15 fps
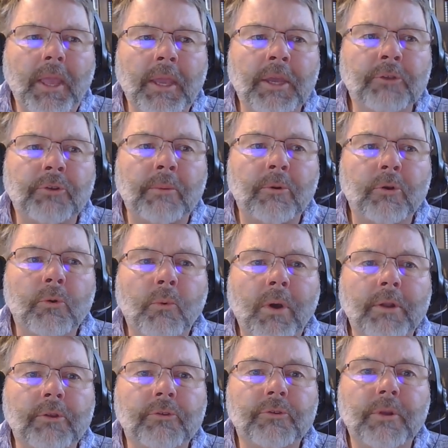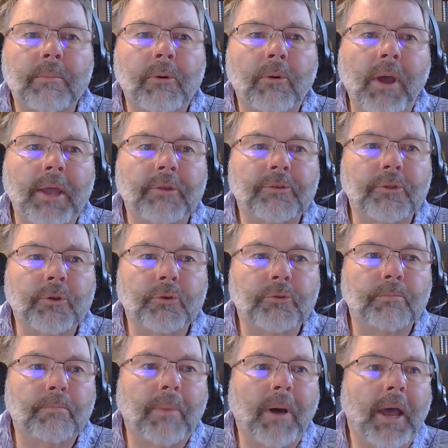is I'm going to want to summarize those
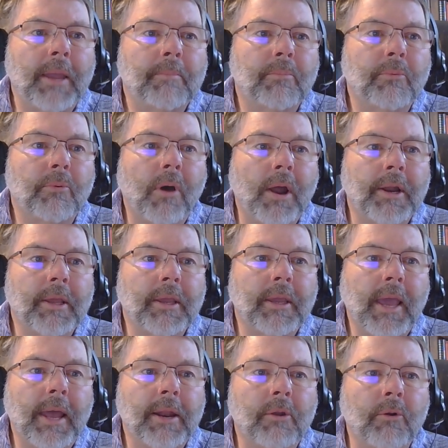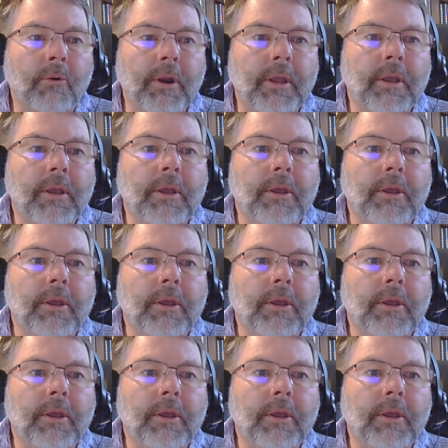by product category.